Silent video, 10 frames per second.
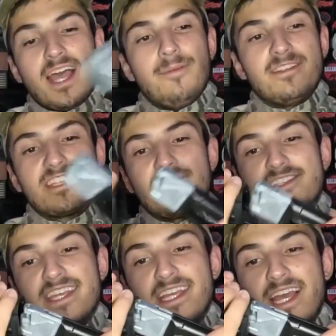mean,
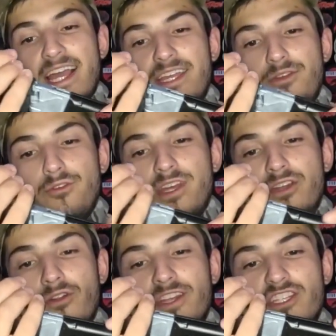seriously, you can
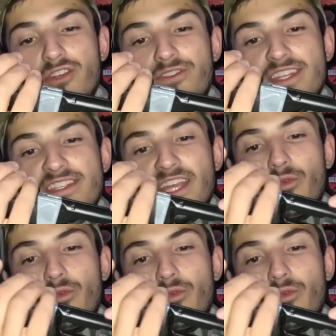only shoot this like